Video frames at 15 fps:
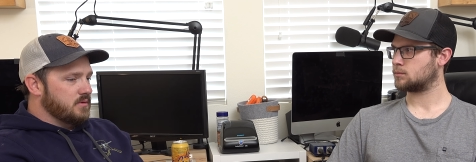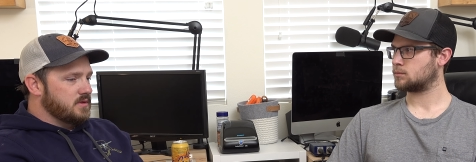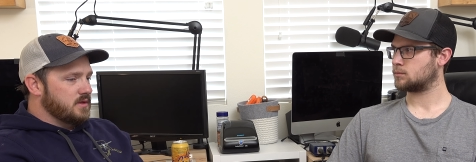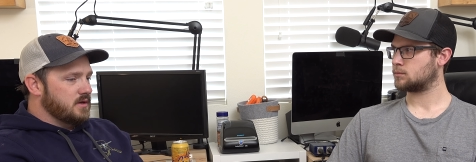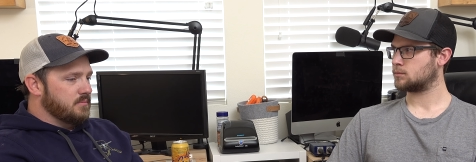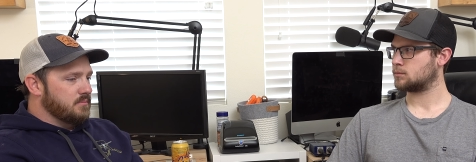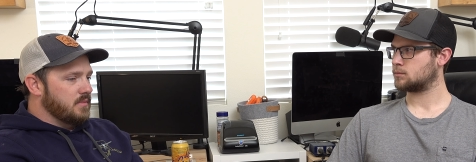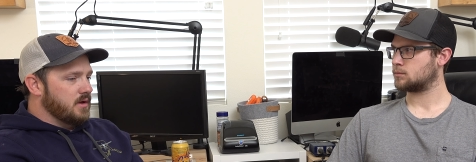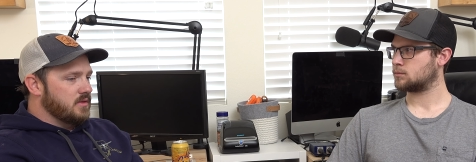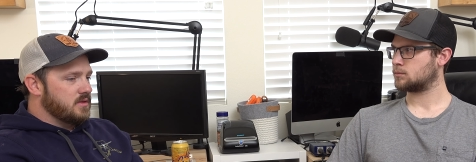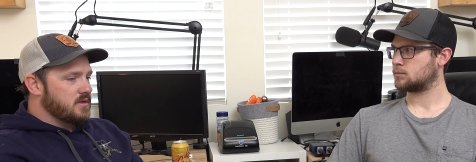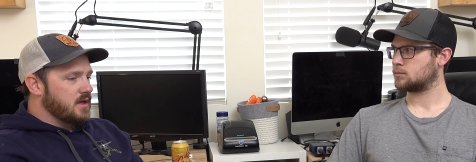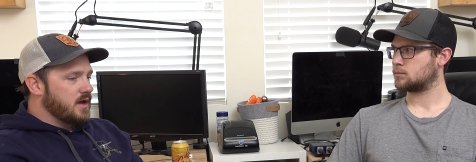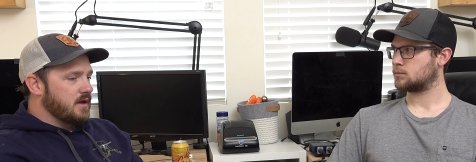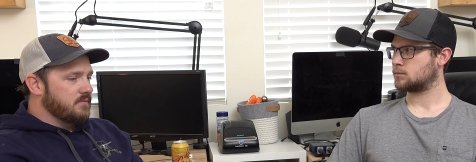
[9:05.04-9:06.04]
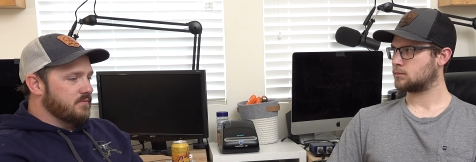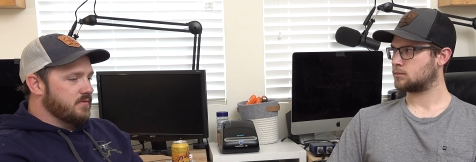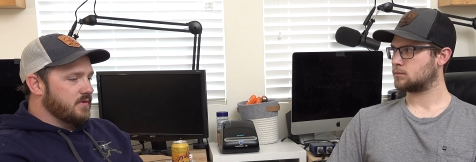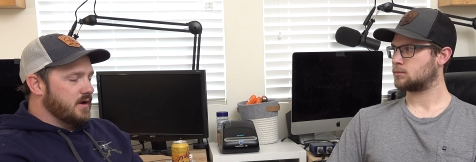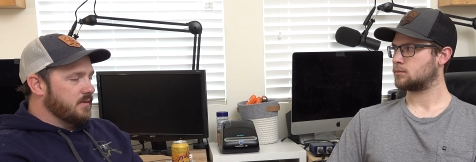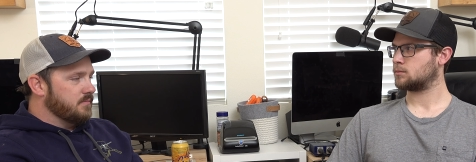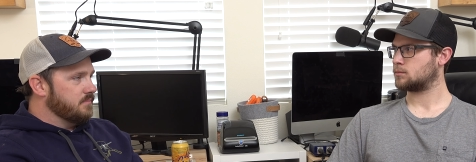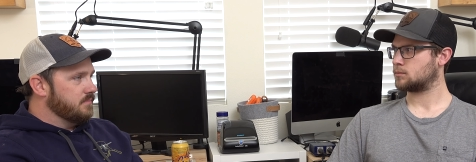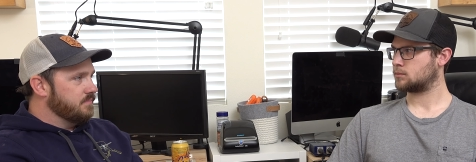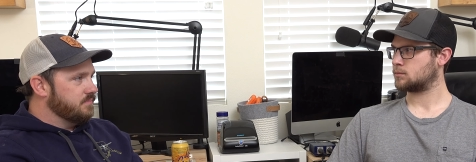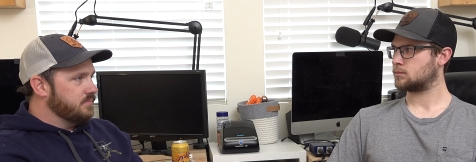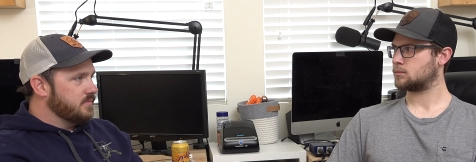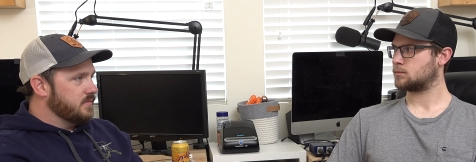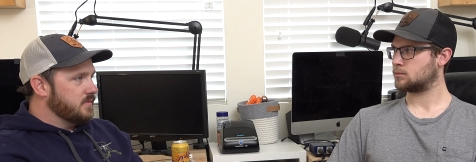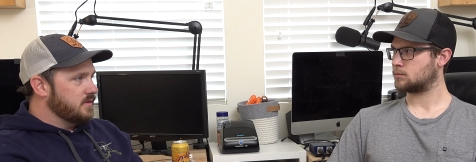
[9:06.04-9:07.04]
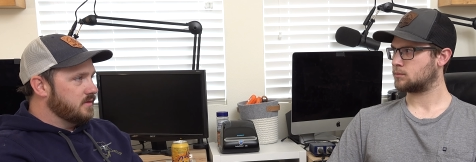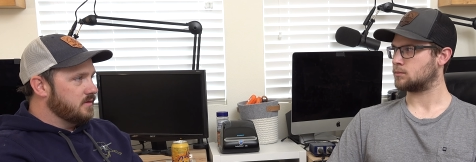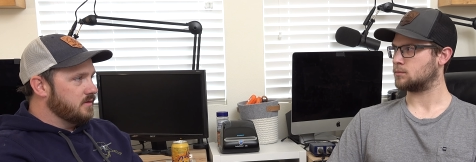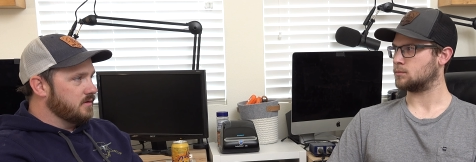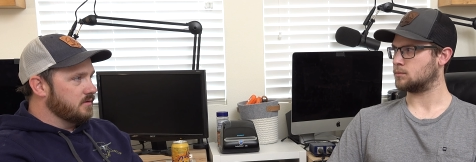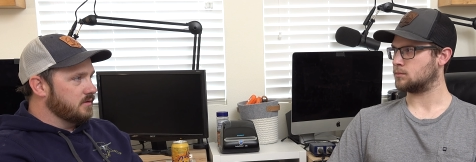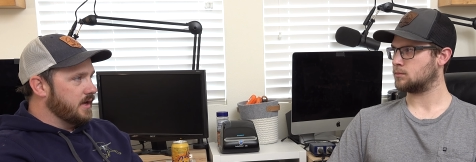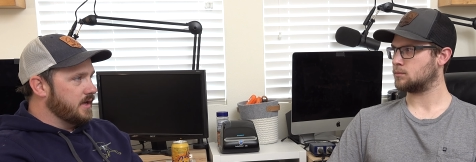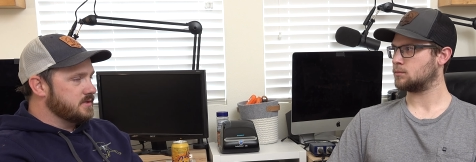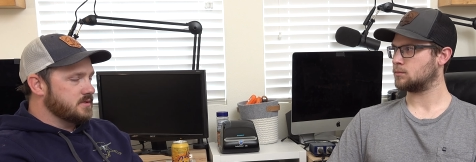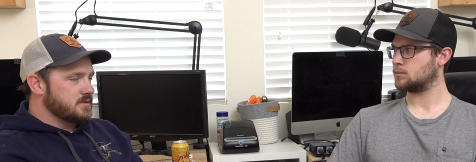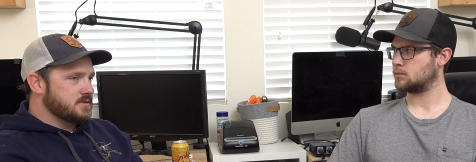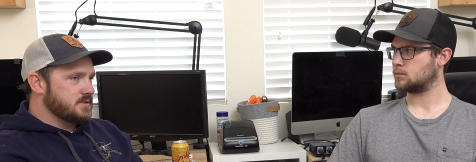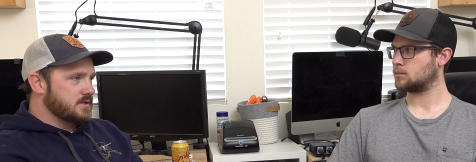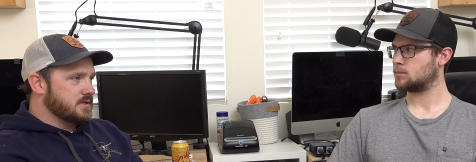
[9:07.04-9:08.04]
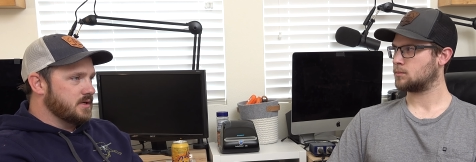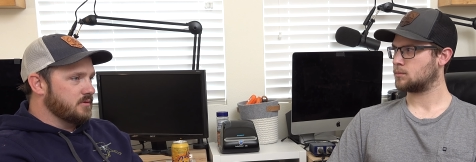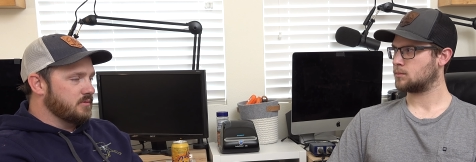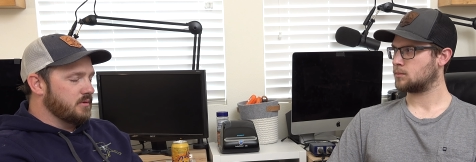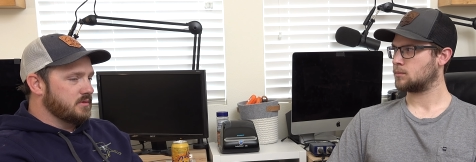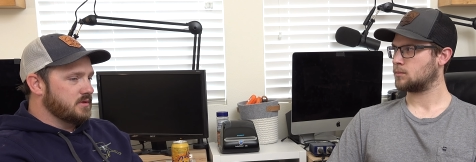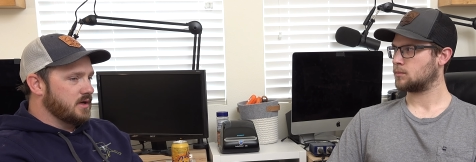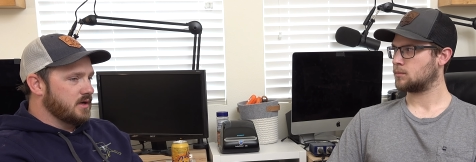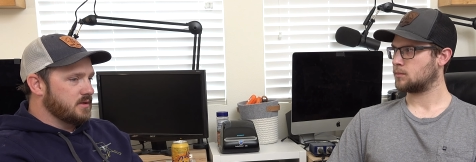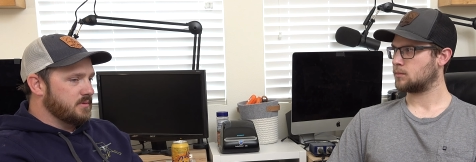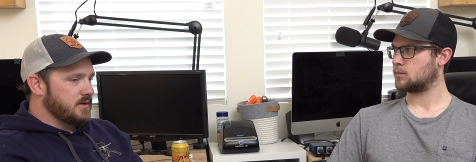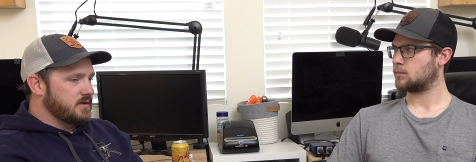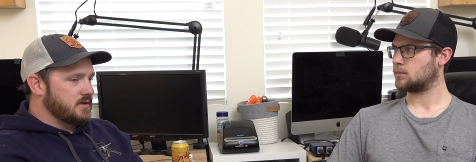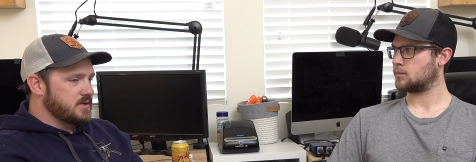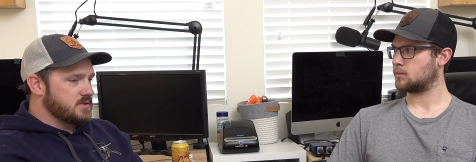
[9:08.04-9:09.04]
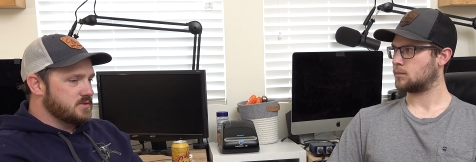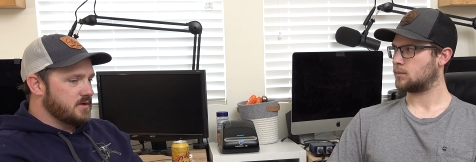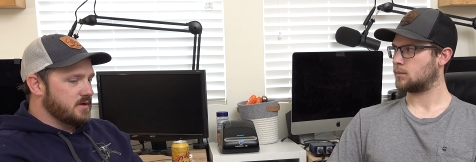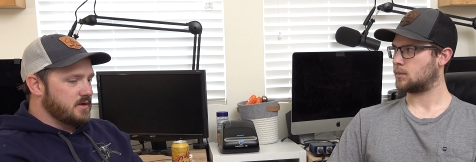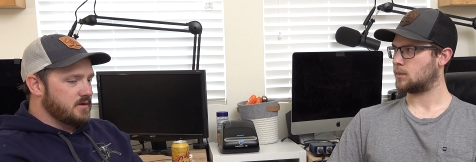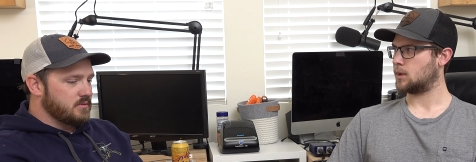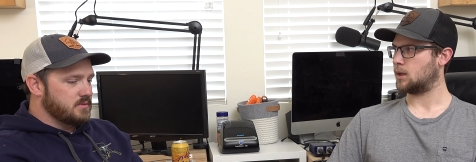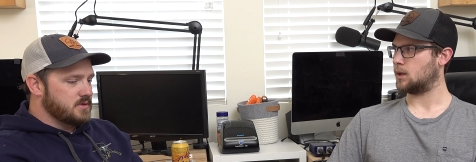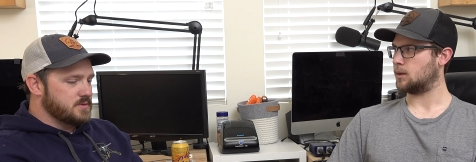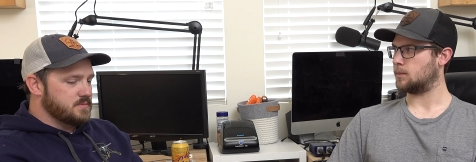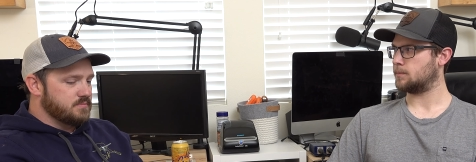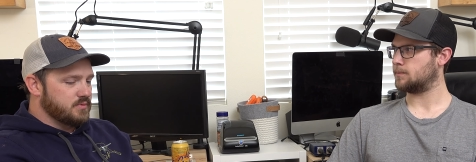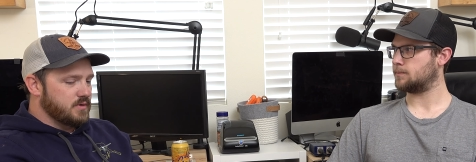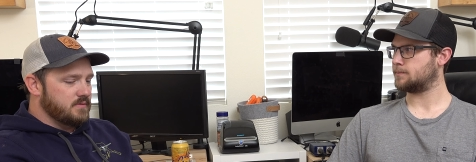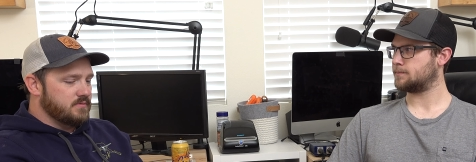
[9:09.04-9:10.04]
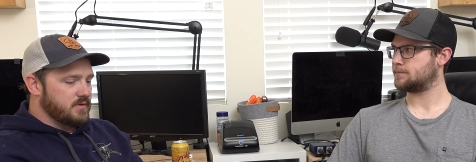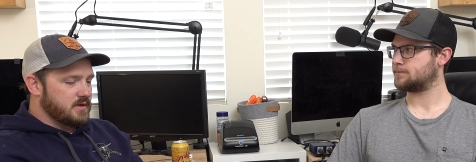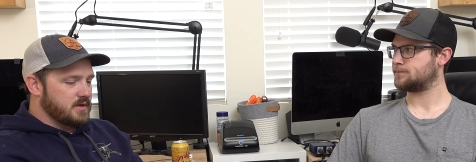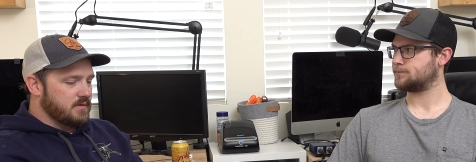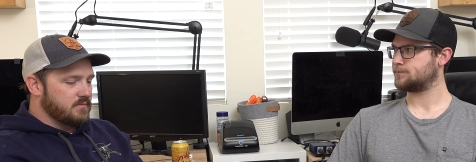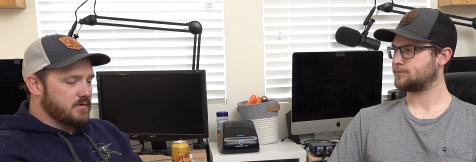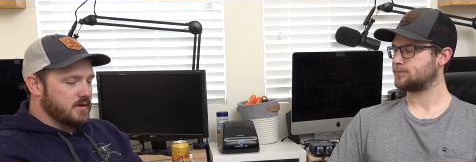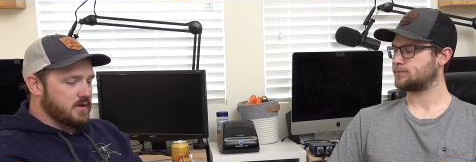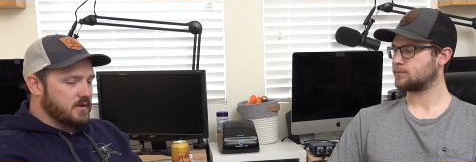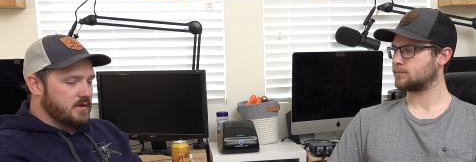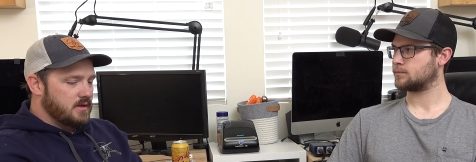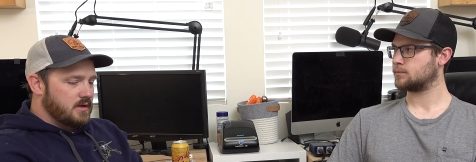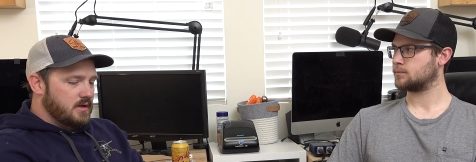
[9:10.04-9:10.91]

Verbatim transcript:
Speaker 1: within a month time frame. Mm-hmm. Your license. That's kind of what we talked about yesterday. I know we yeah. just briefly covered it.